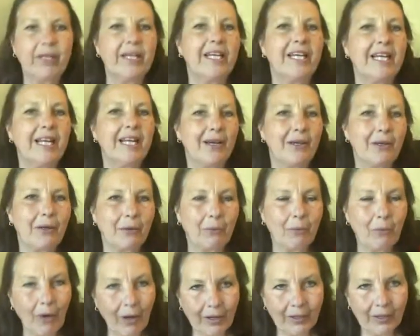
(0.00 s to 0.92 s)
getting out
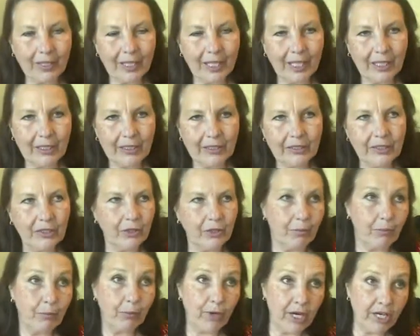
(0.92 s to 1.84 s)
your watercolors,
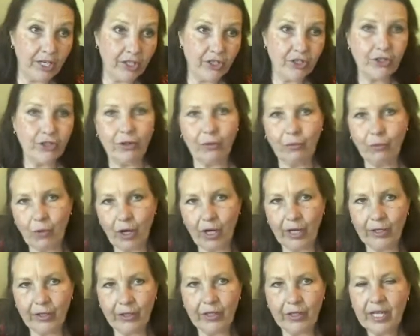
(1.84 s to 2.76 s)
your brush, your
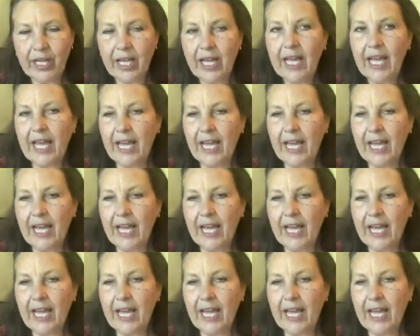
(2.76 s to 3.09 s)
water,